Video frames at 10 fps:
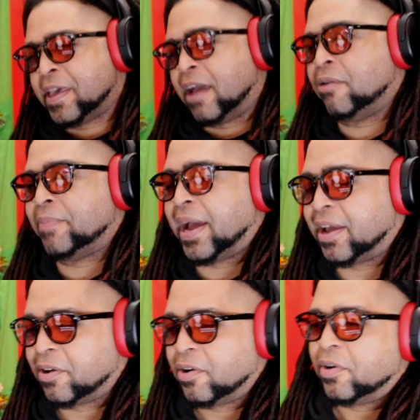
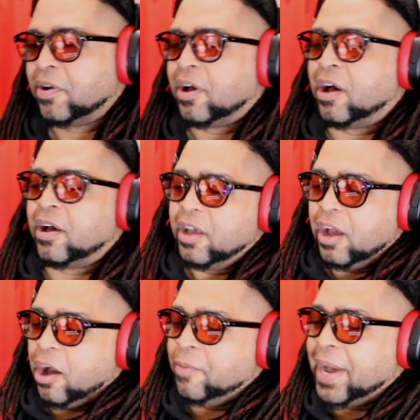Everybody,
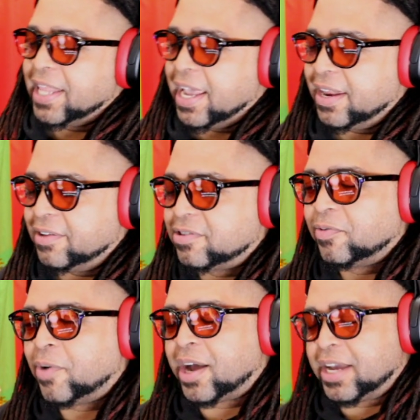all my ladies
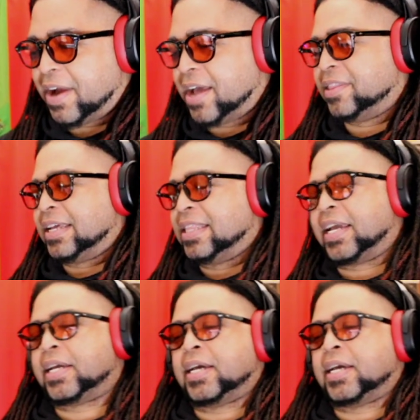walking around looking like